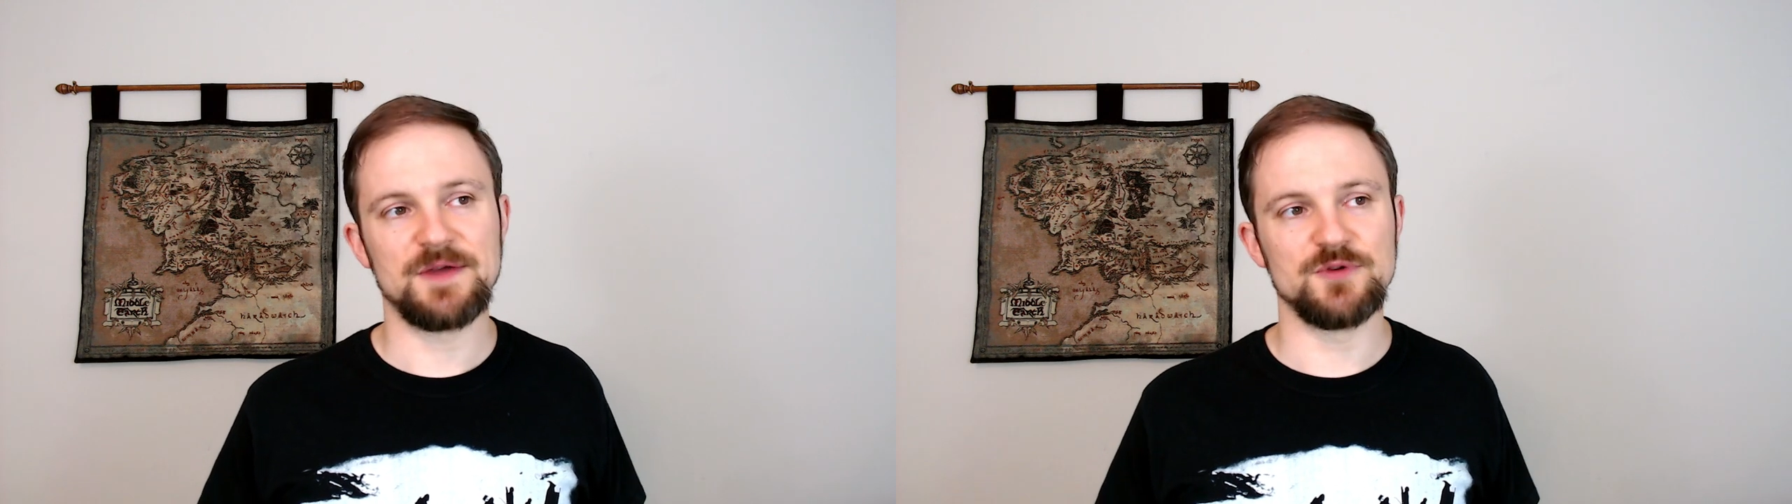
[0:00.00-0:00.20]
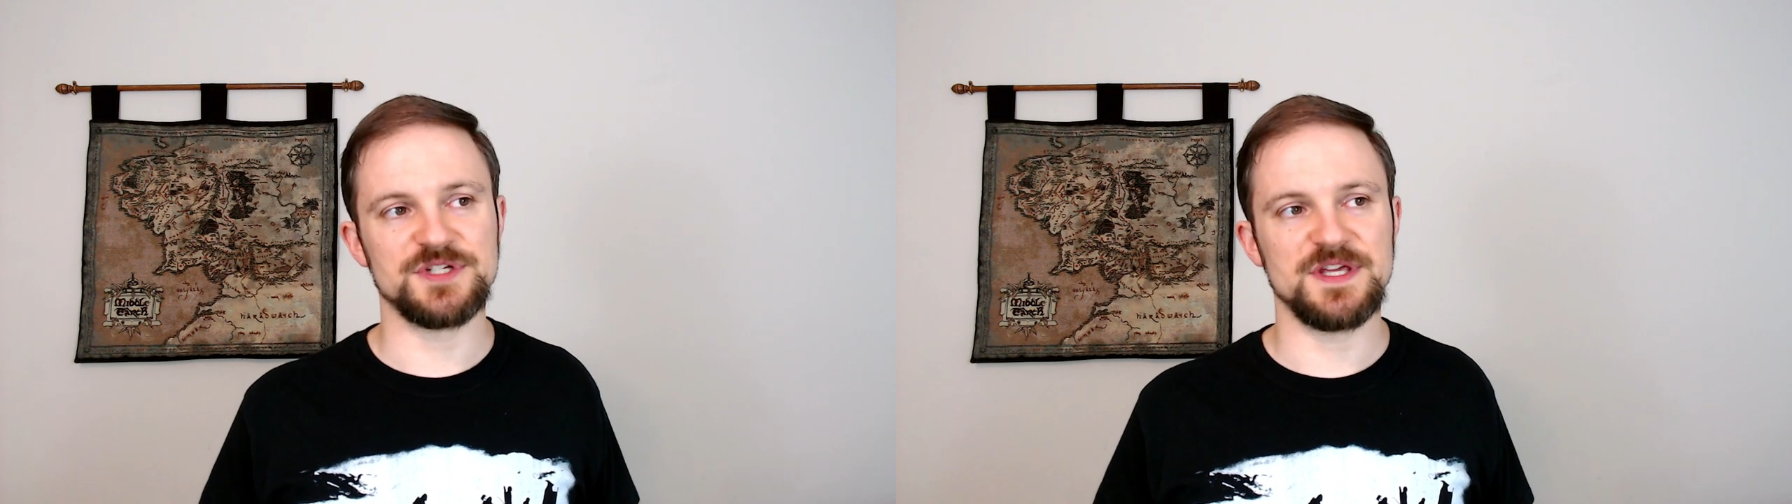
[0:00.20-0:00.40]

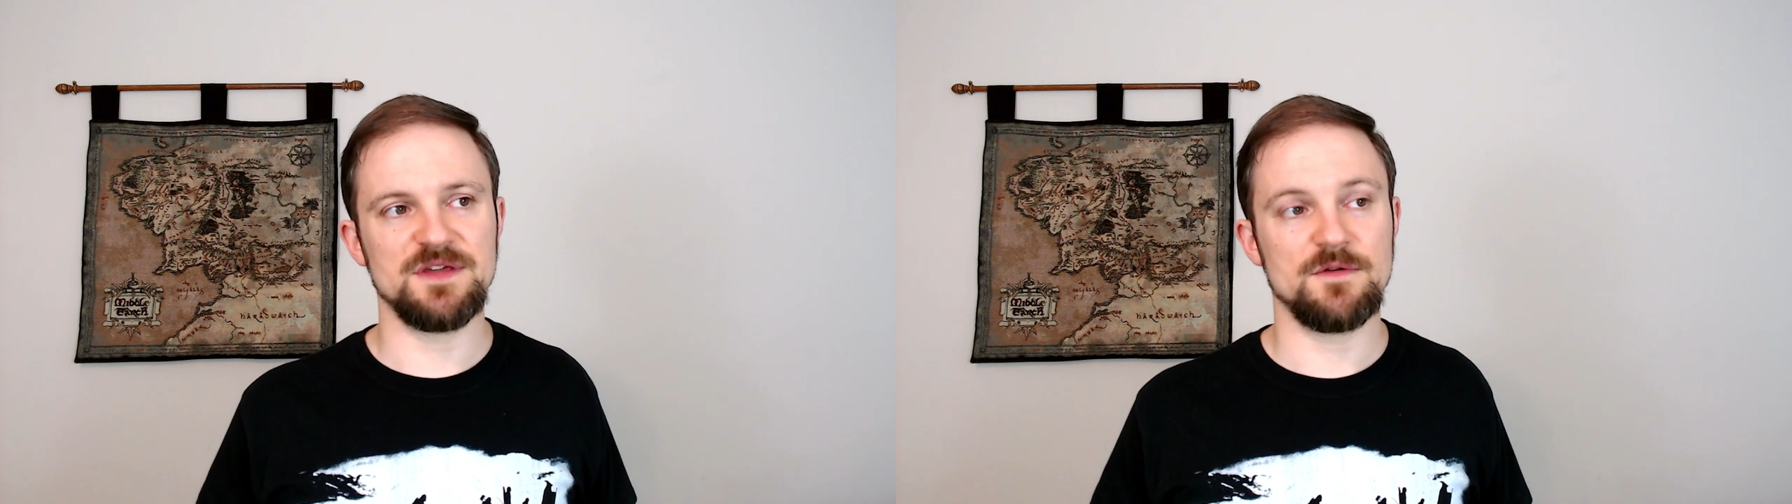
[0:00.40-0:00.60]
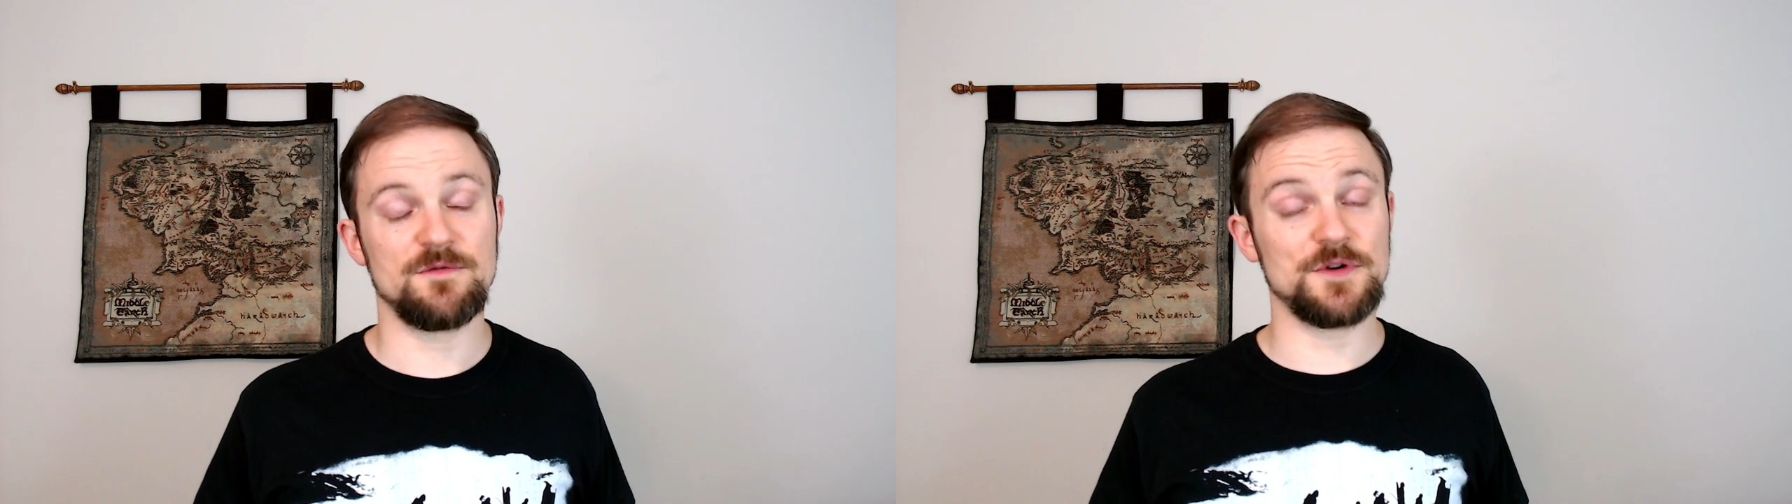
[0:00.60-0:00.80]
which
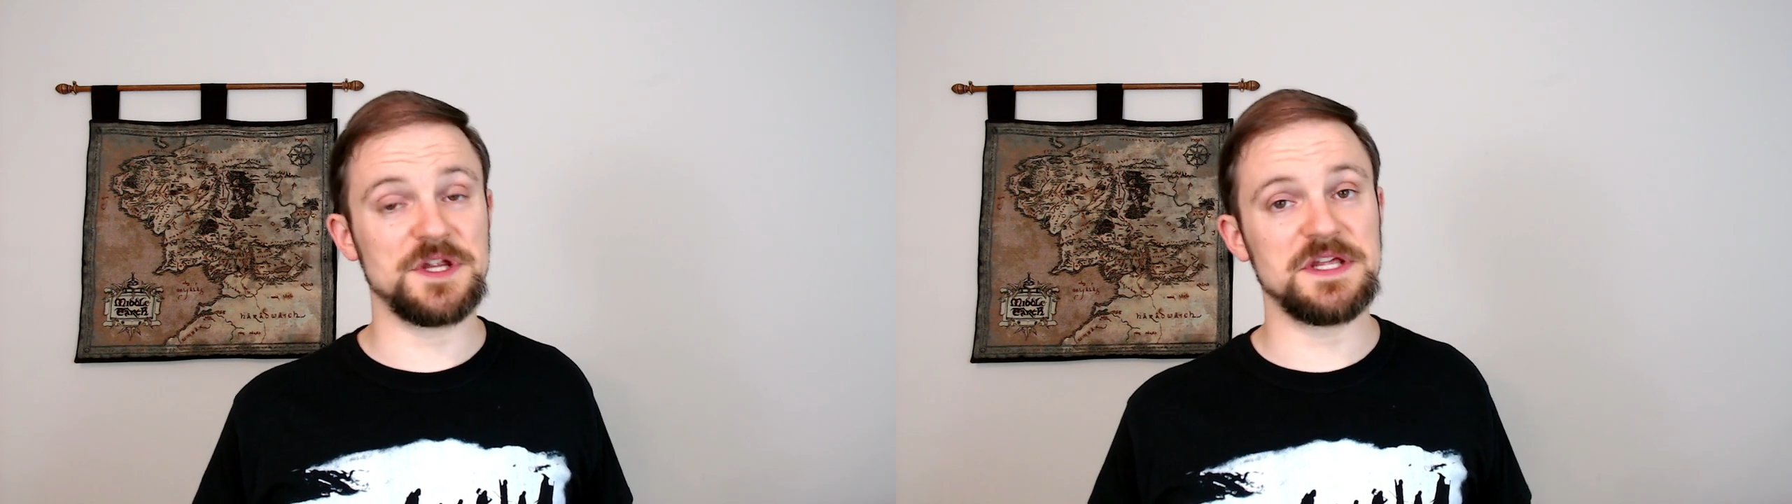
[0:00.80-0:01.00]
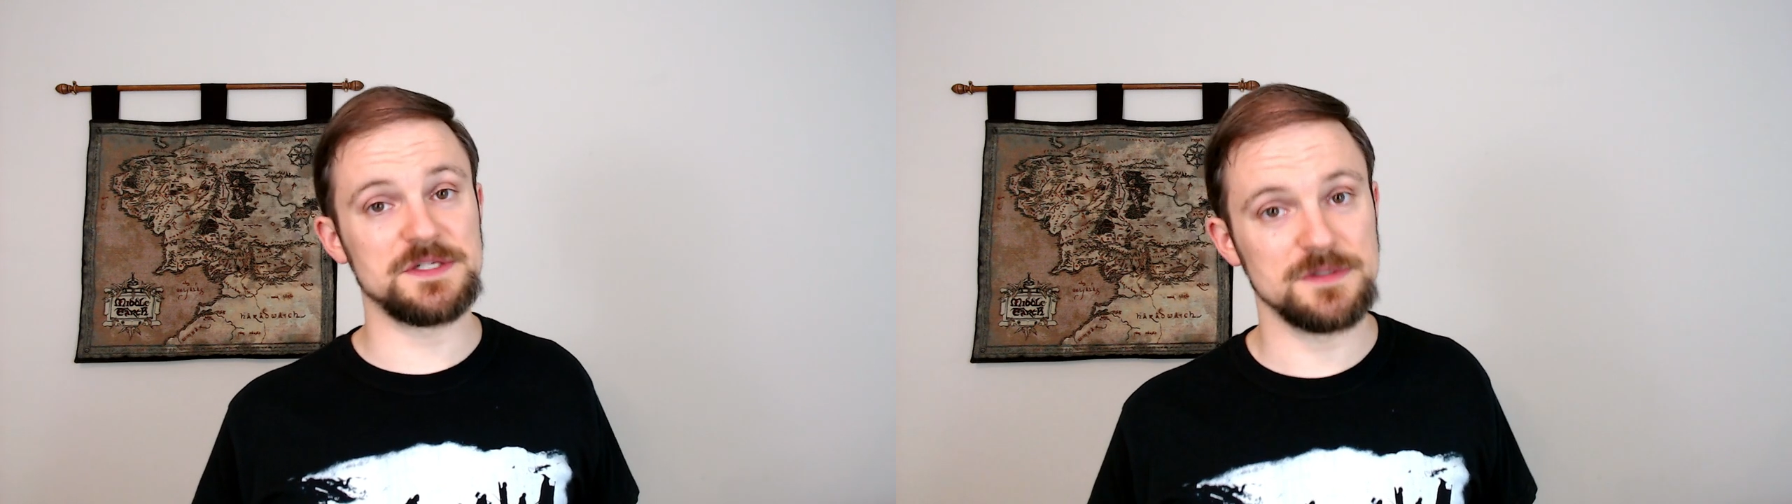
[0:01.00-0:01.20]
he
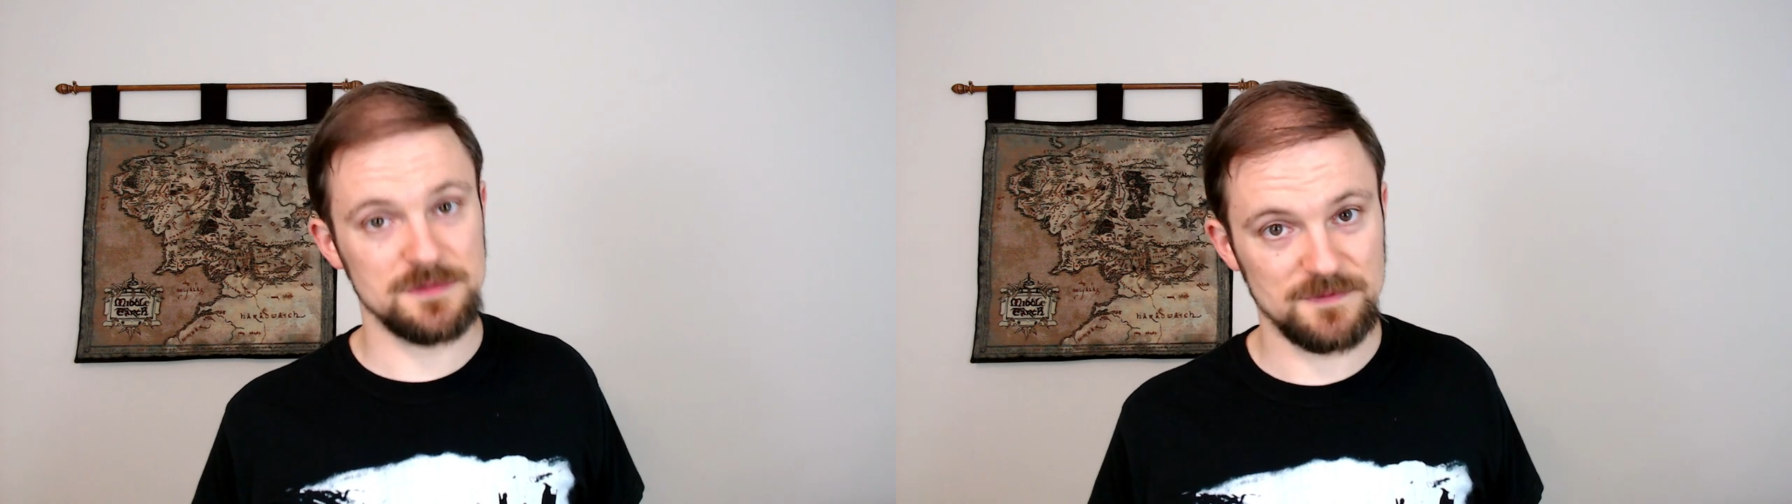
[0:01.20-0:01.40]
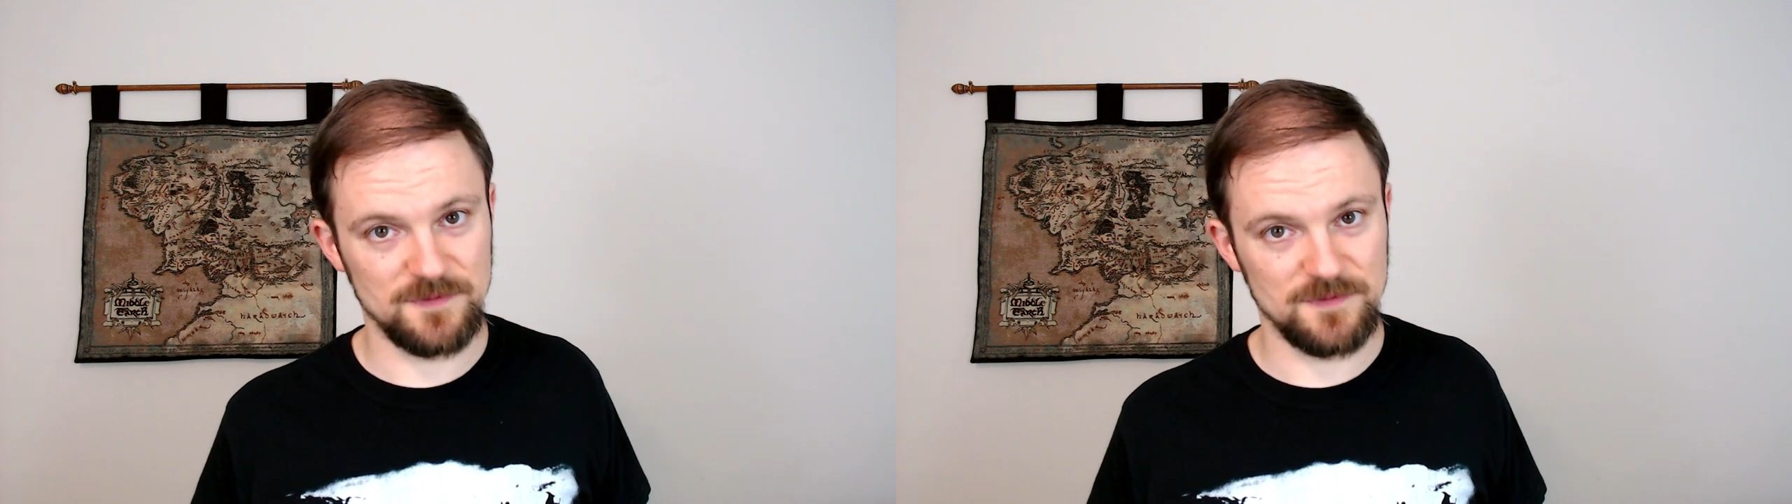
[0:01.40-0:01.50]
frees